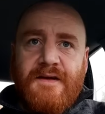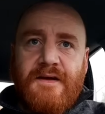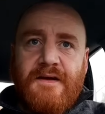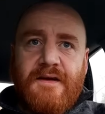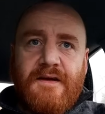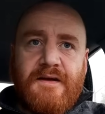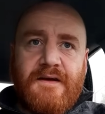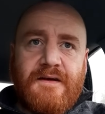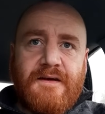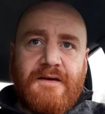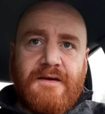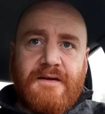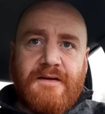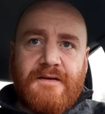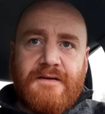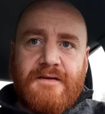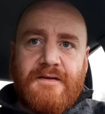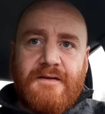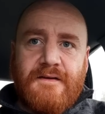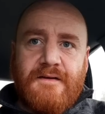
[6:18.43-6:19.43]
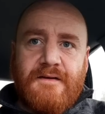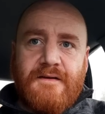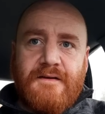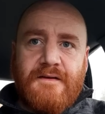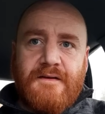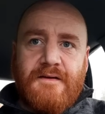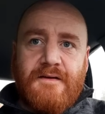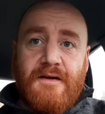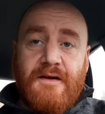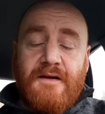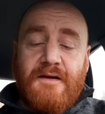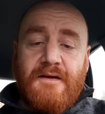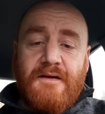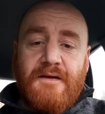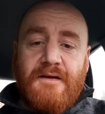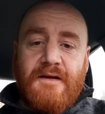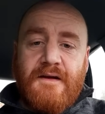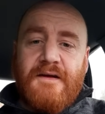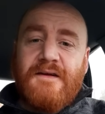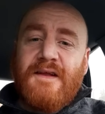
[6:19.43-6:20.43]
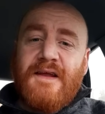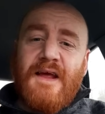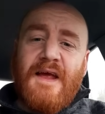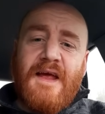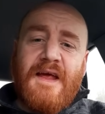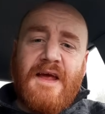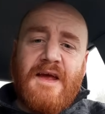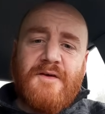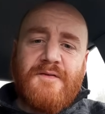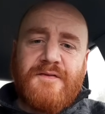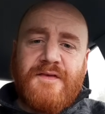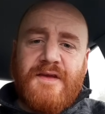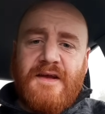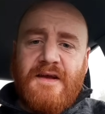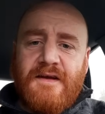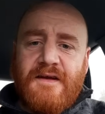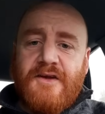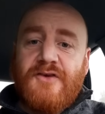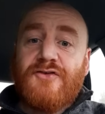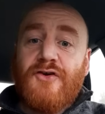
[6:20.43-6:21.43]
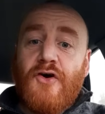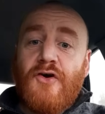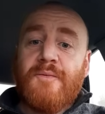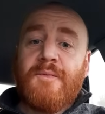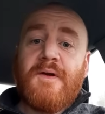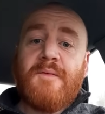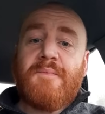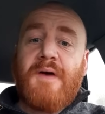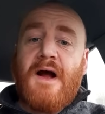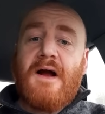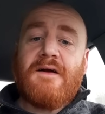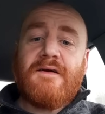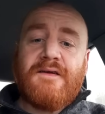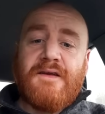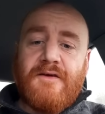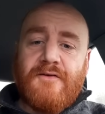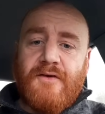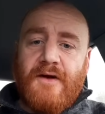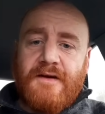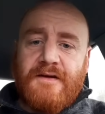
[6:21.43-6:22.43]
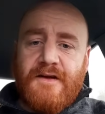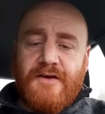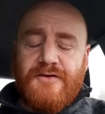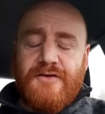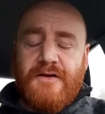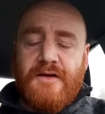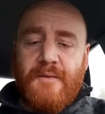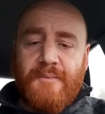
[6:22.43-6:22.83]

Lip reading: the AfD, the German party, right?